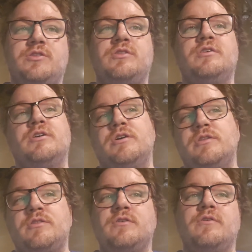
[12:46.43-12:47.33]

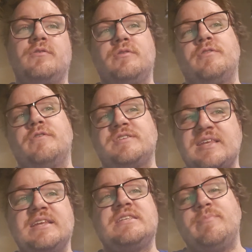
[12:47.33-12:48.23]
the
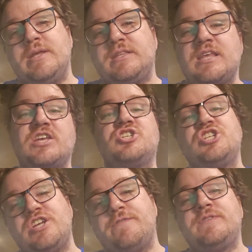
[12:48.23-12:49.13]
sentiment has
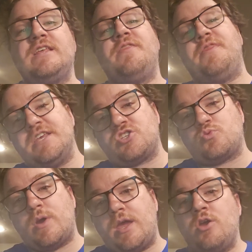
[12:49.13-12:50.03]
shifted this
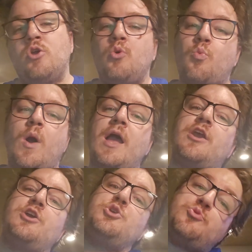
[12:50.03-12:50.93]
way. Why
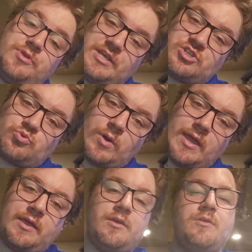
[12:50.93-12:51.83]
are you this way?